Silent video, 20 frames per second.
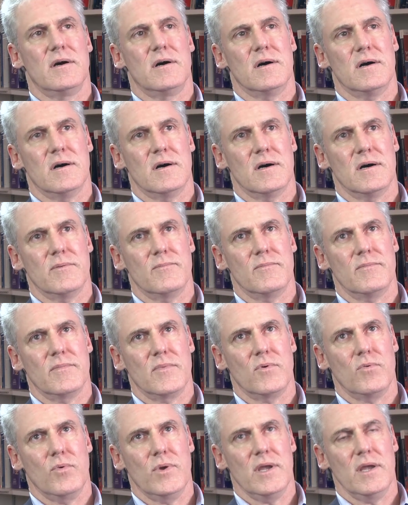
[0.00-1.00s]

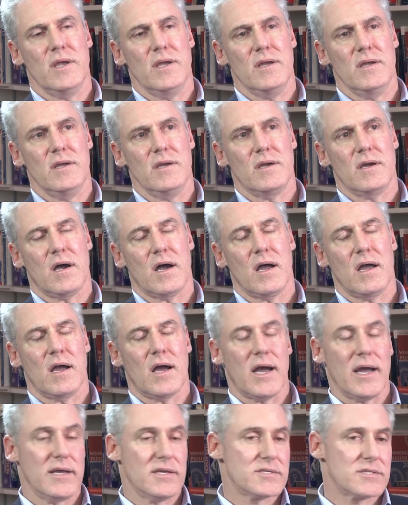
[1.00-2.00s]

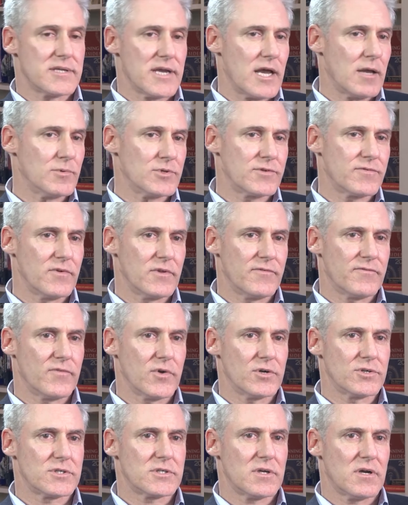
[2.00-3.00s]
I established for the
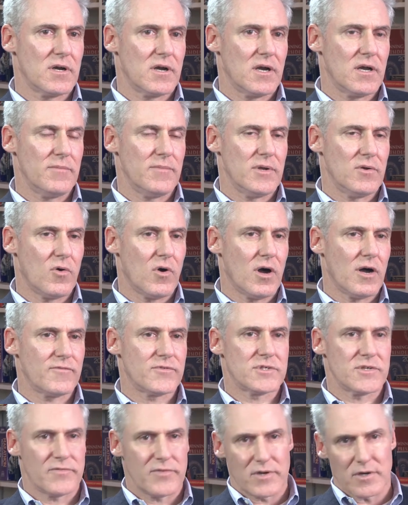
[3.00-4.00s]
first time an
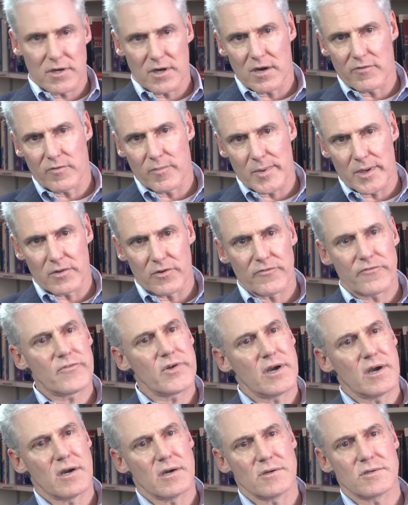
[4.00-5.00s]
Office of Intergovernmental
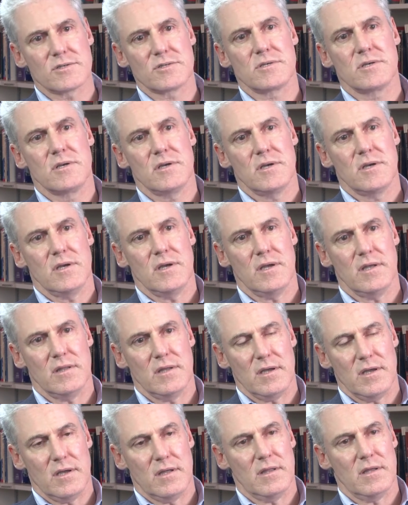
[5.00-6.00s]
Affairs
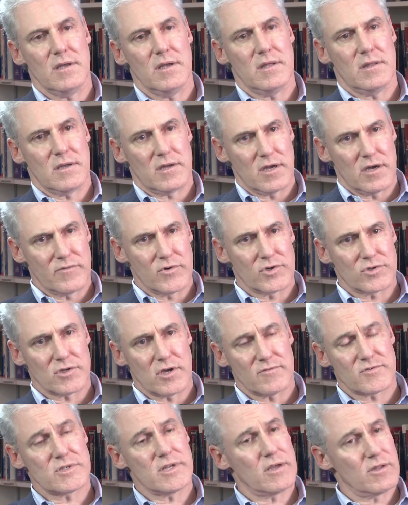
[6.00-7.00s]
in the governor's
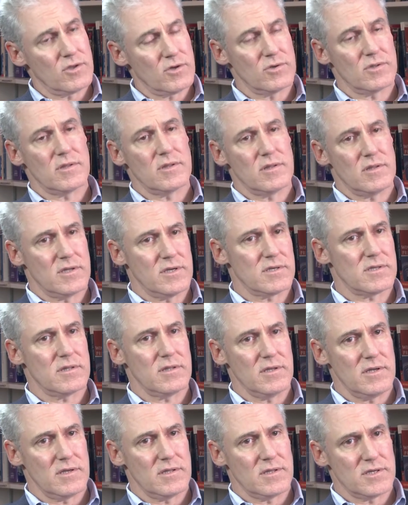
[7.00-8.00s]
office. Now, though
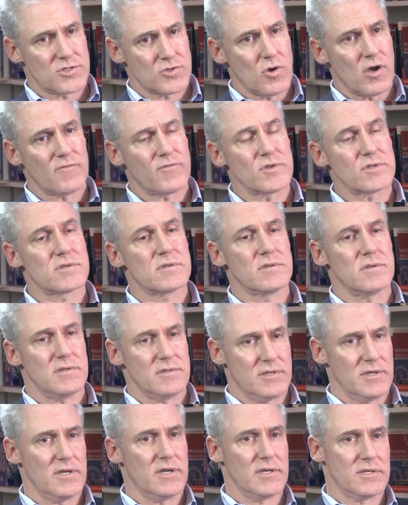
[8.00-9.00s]
this office
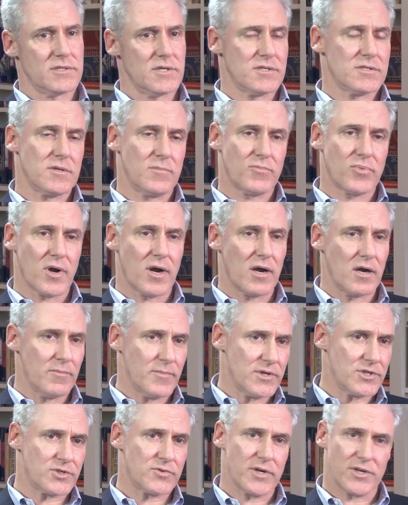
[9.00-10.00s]
did exist in prior
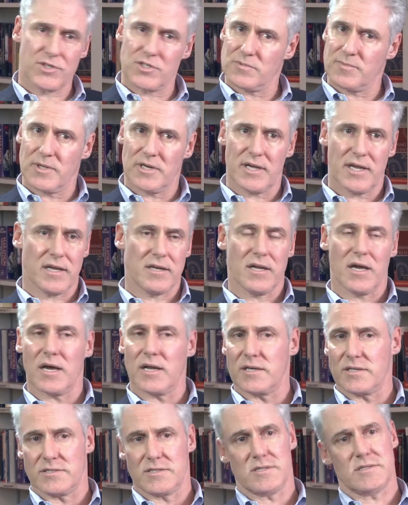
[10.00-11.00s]
administrations, but it had
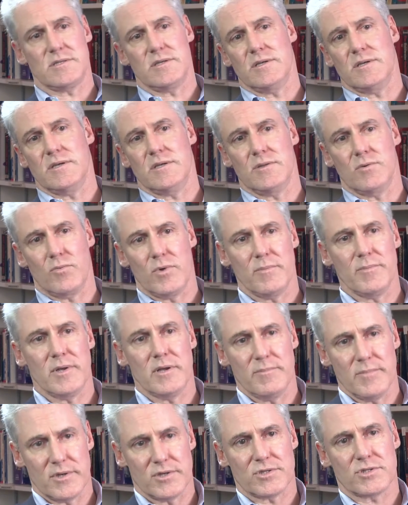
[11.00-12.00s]
not existed in the
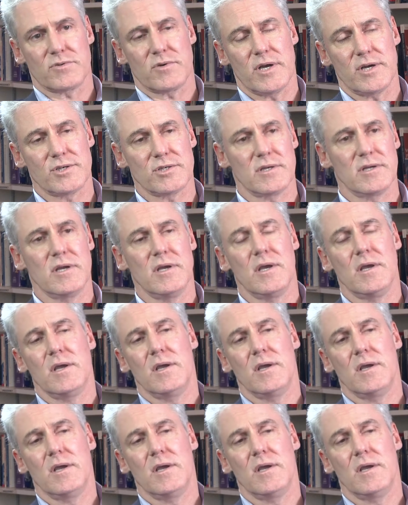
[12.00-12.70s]
Whitman administration.